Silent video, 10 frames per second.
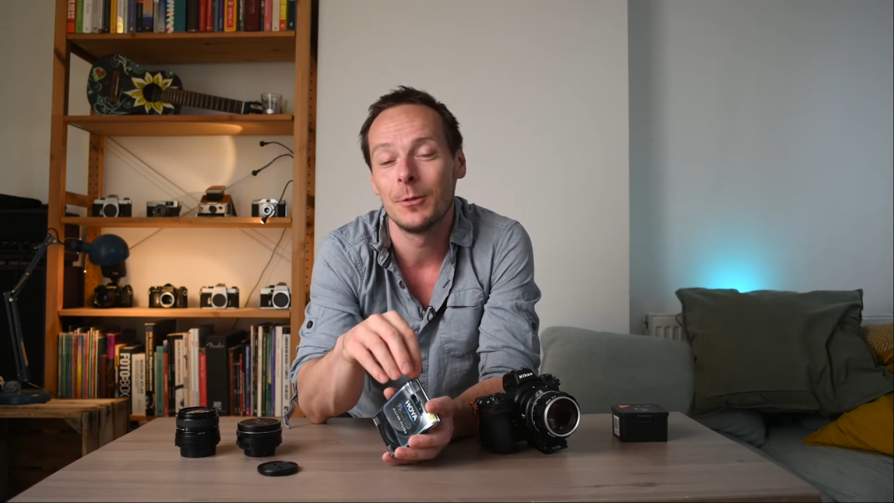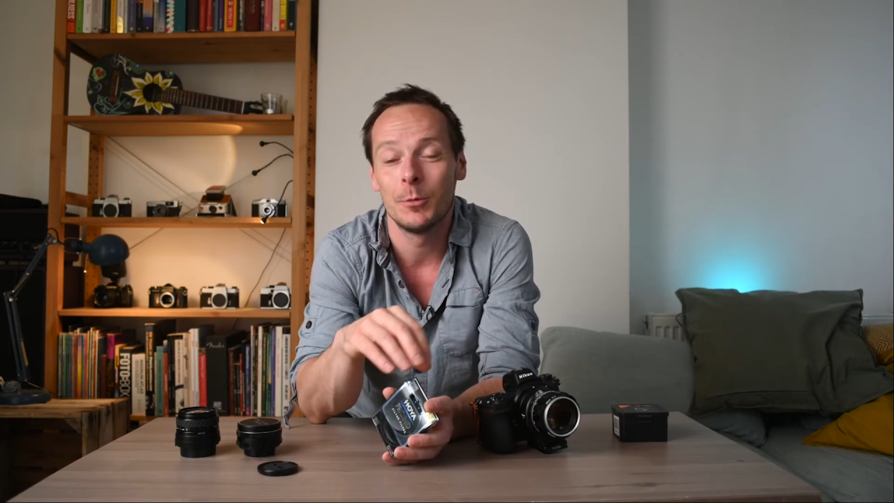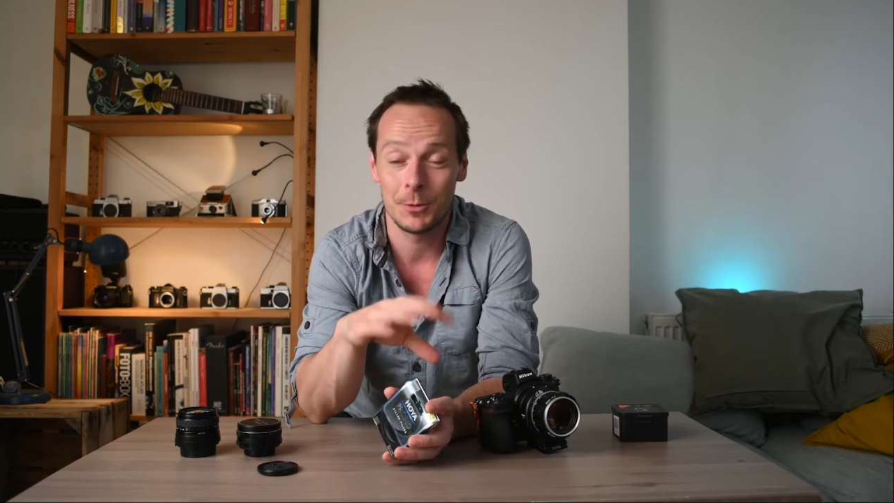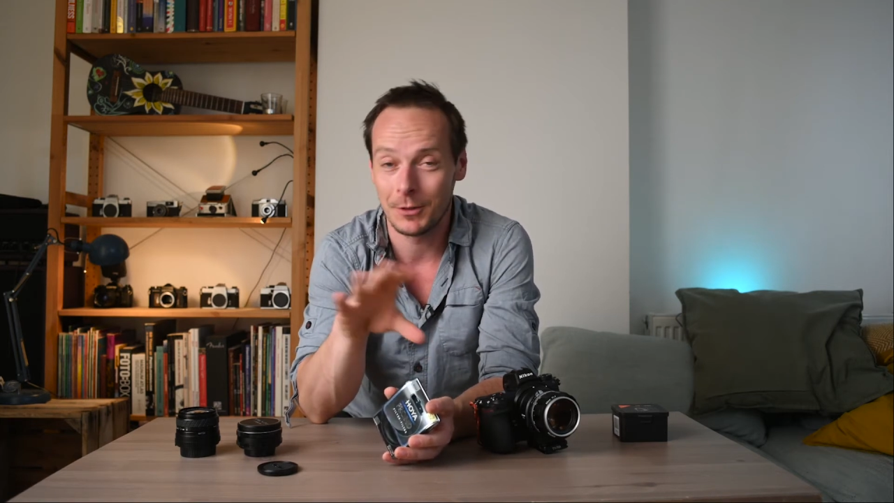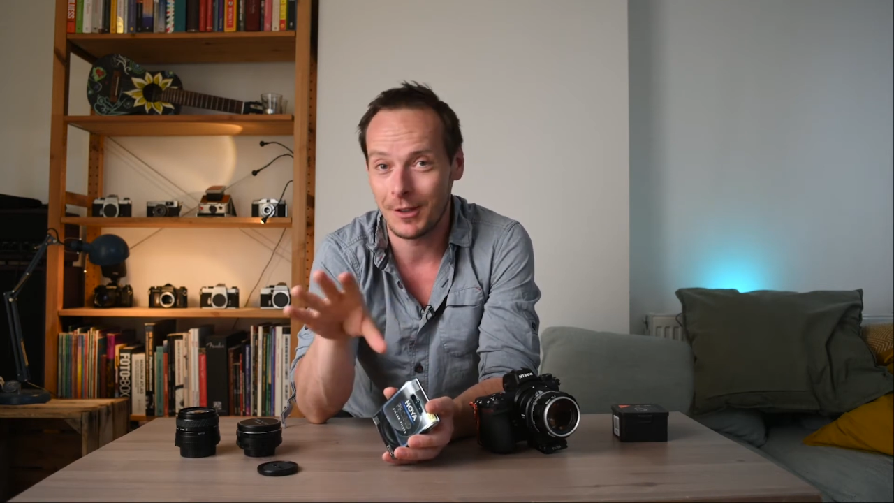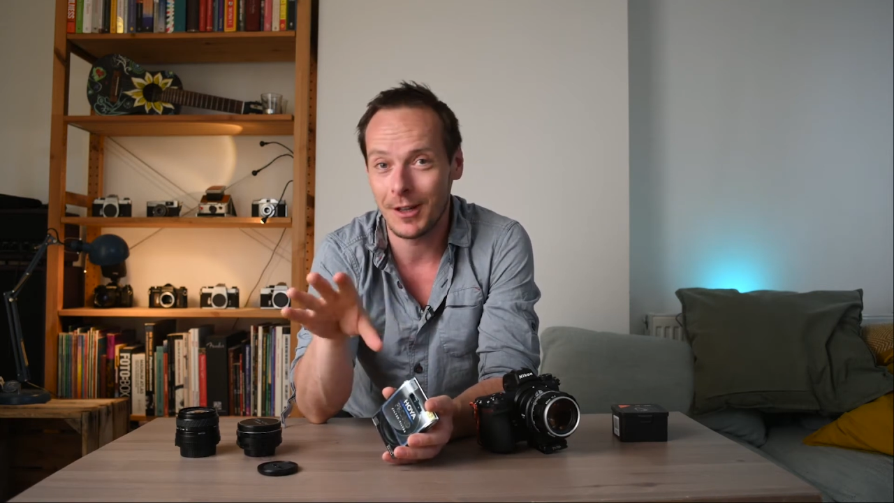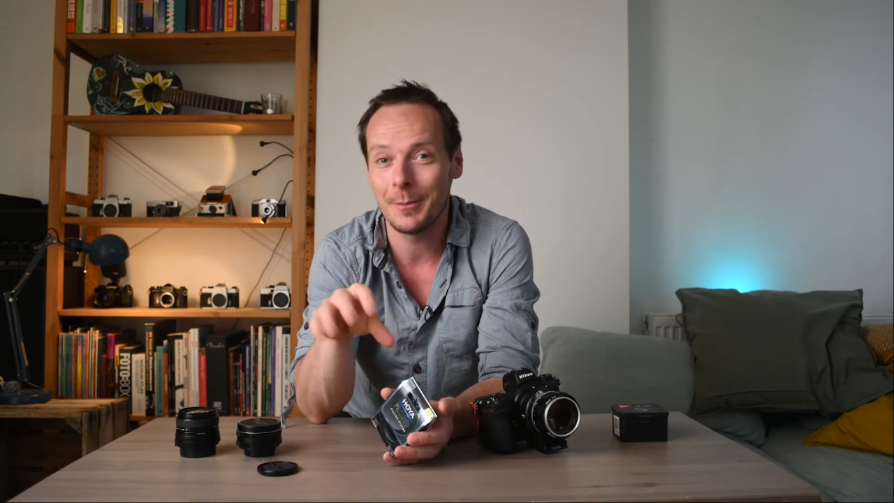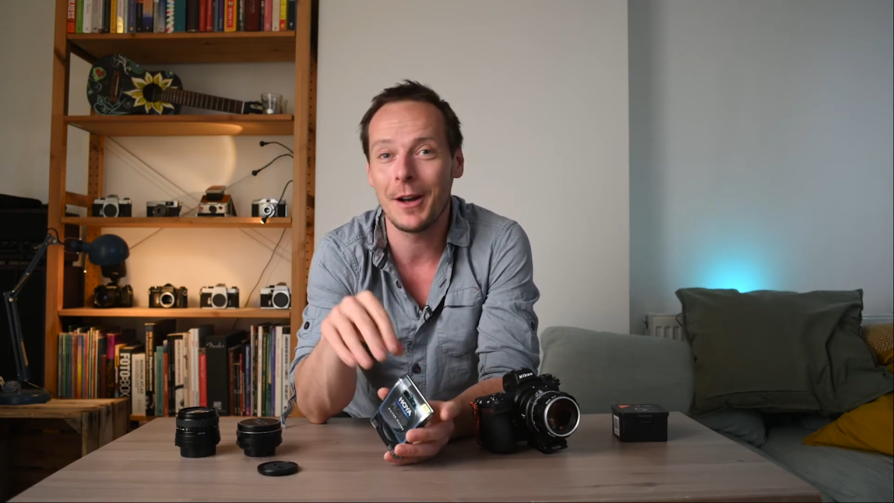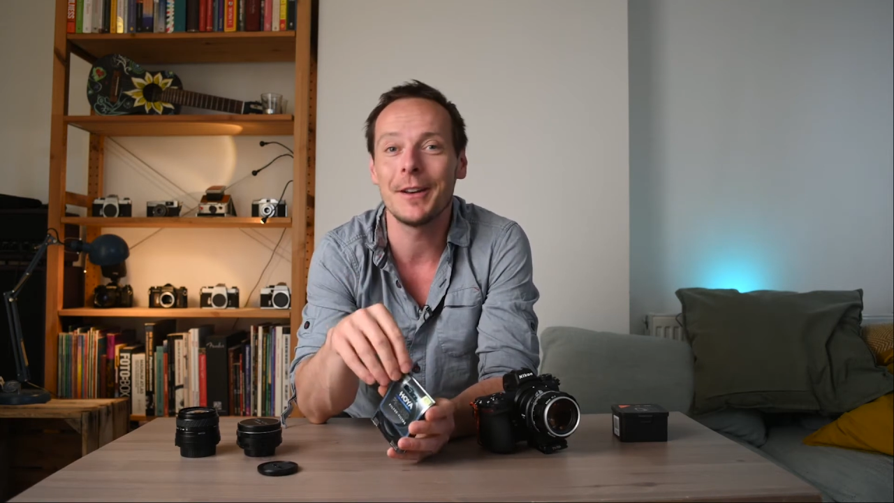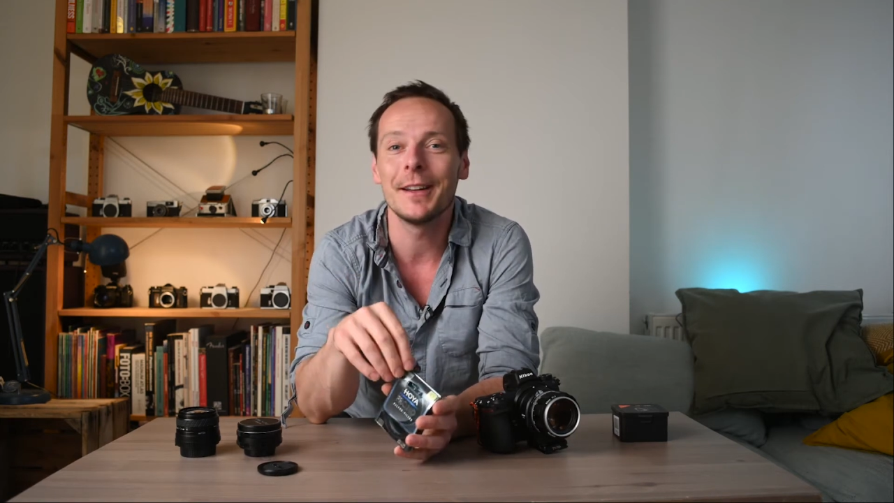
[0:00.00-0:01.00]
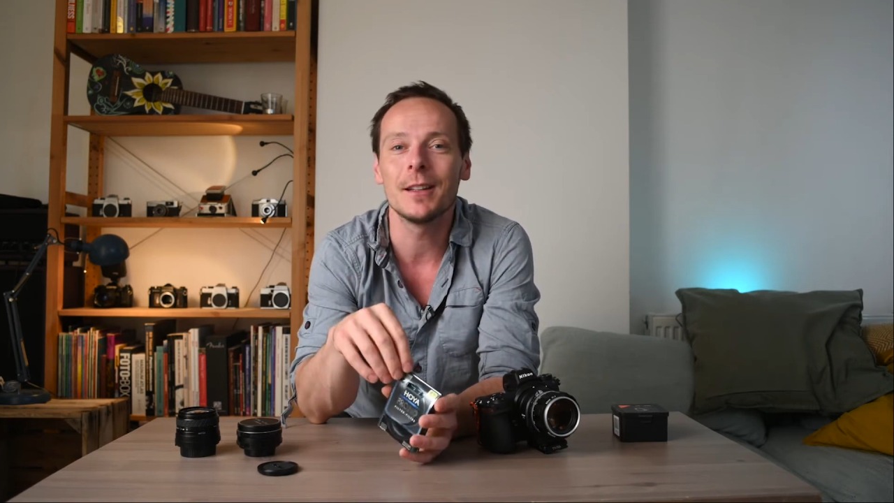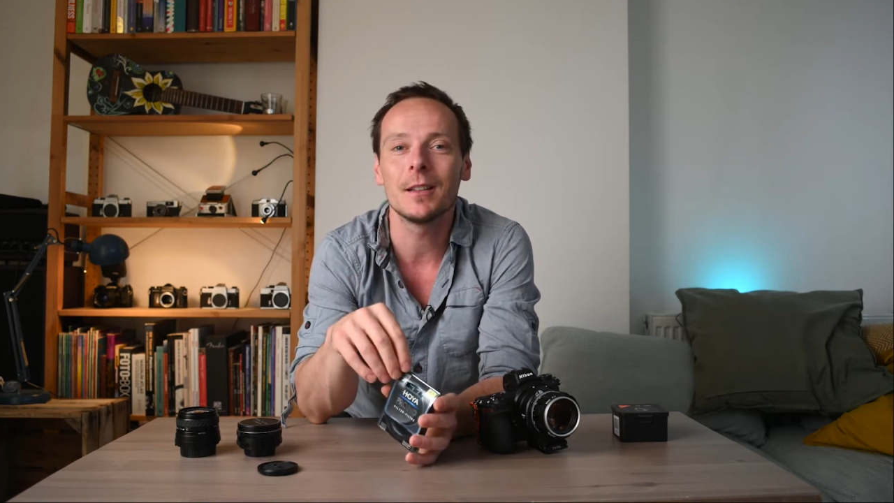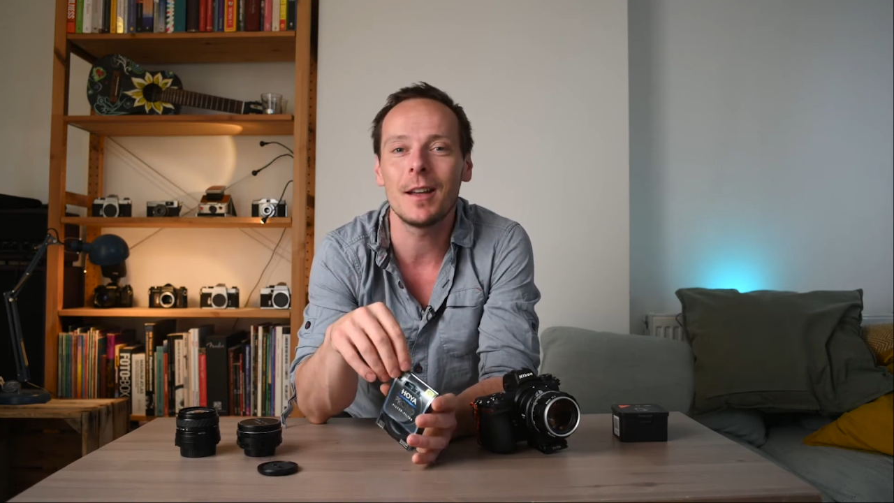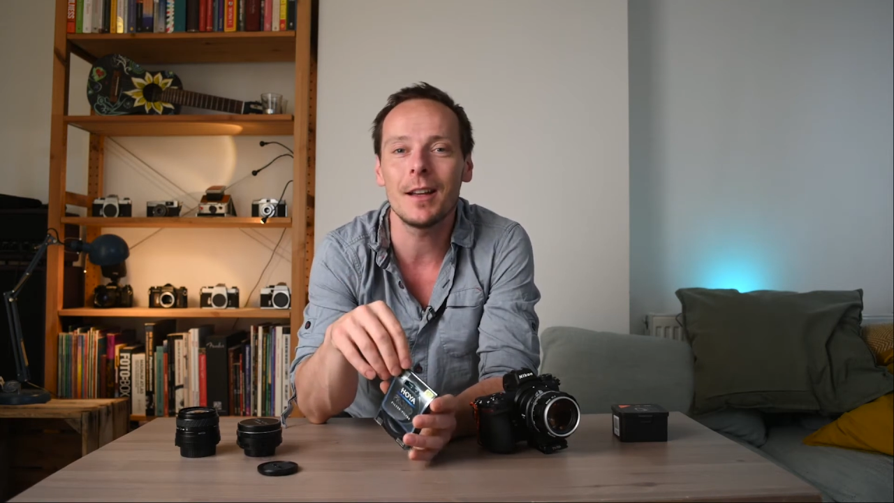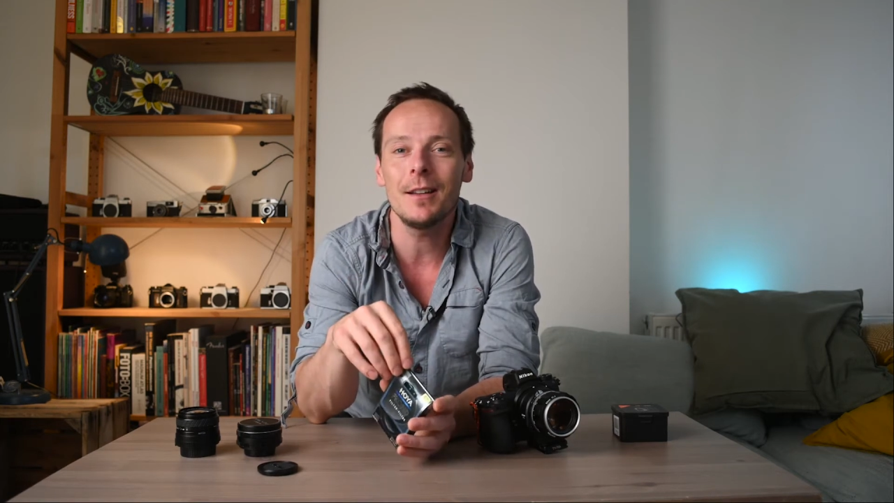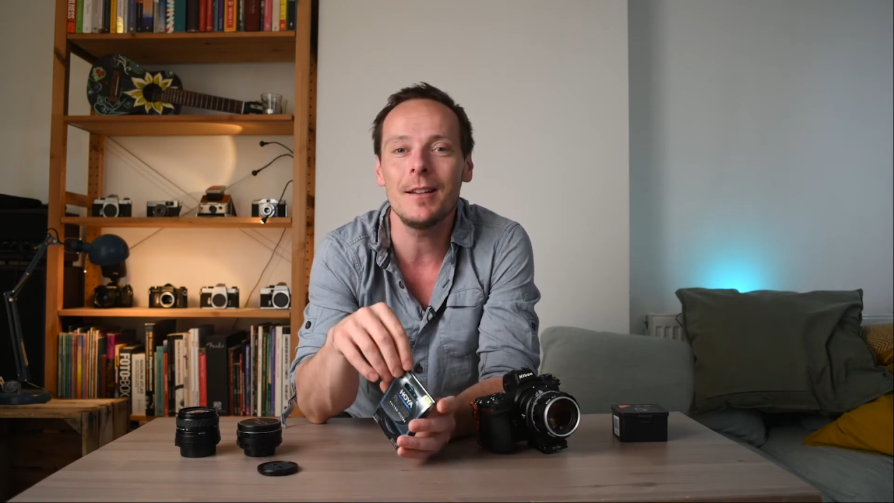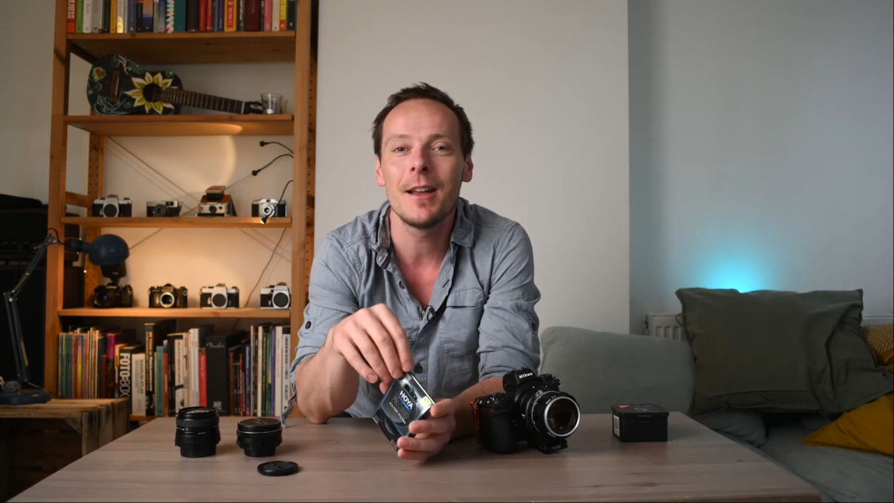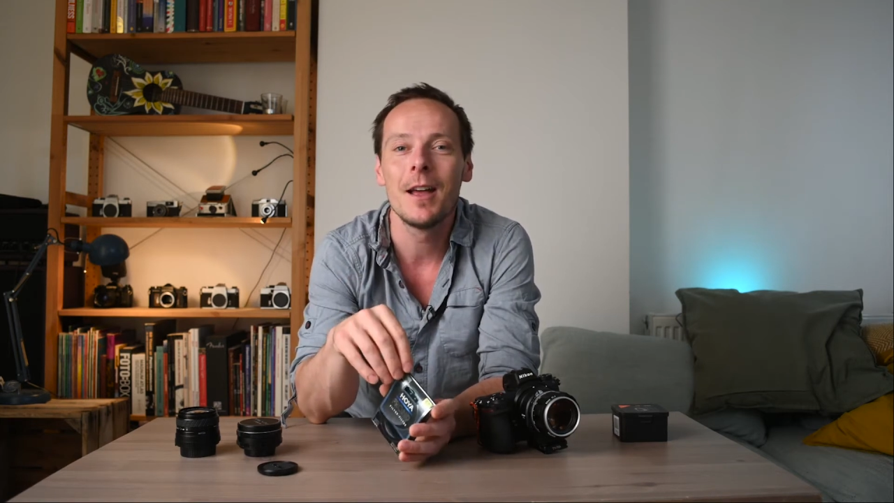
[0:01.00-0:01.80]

which we'll talk about in a second.